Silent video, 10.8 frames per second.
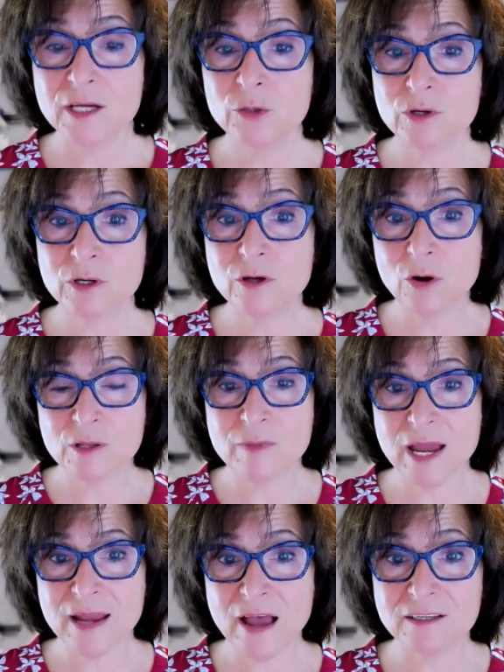You could go to the
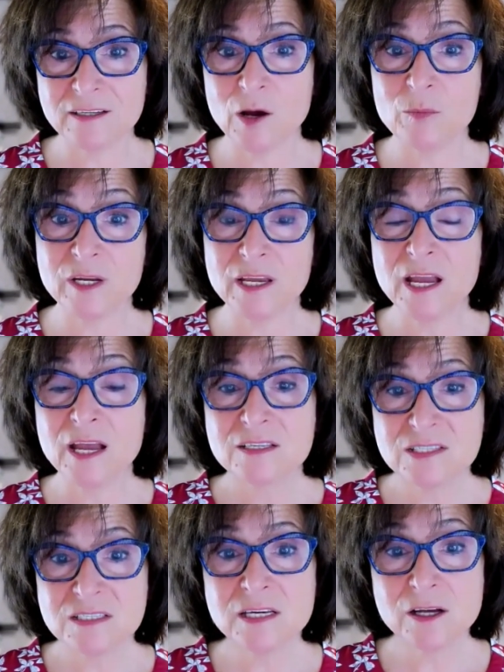Manhattan Company,
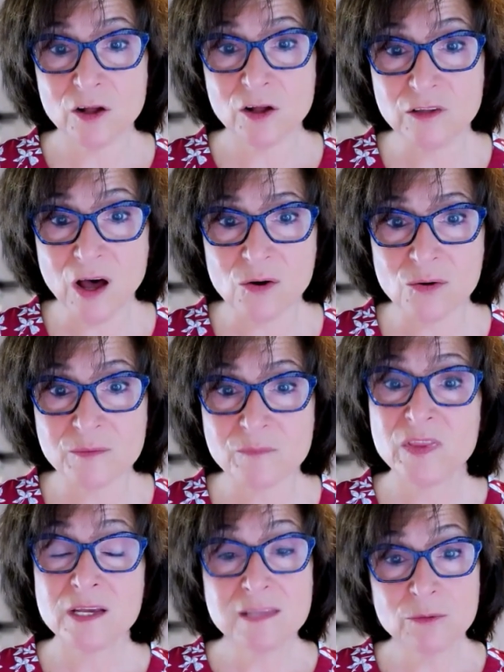seek a loan,
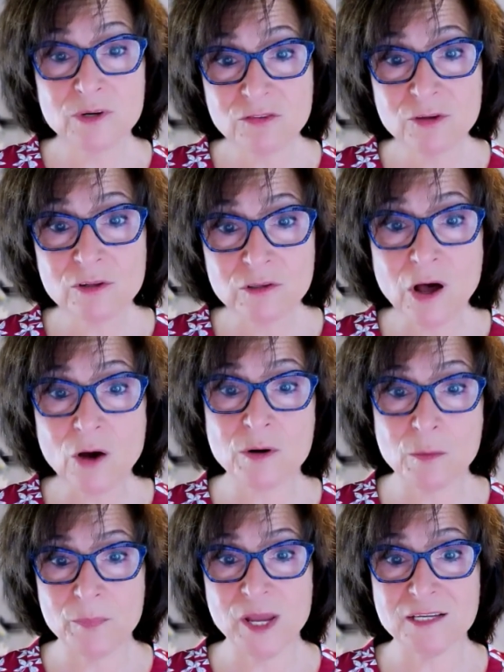and they would give you the
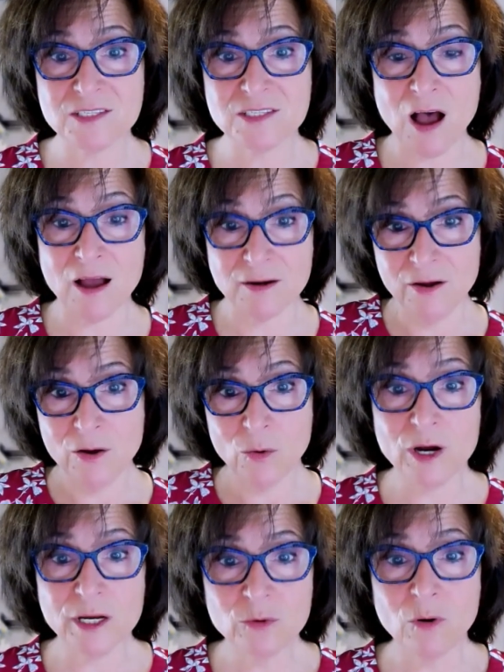loan based on
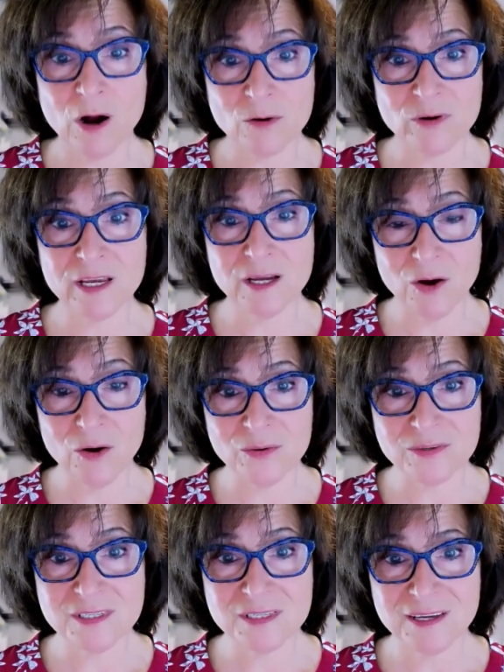what you already
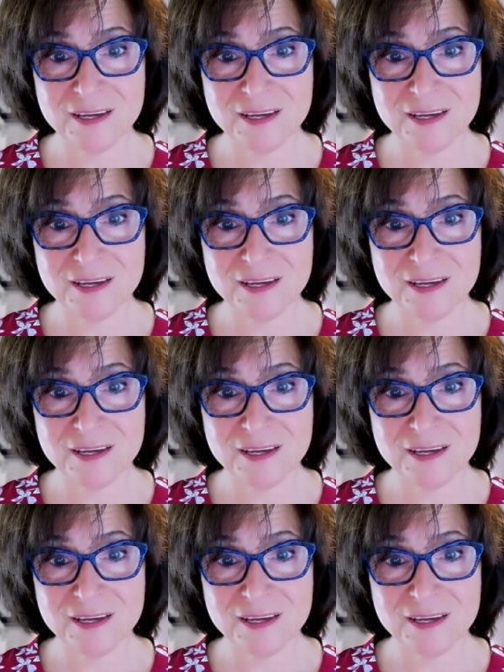owned.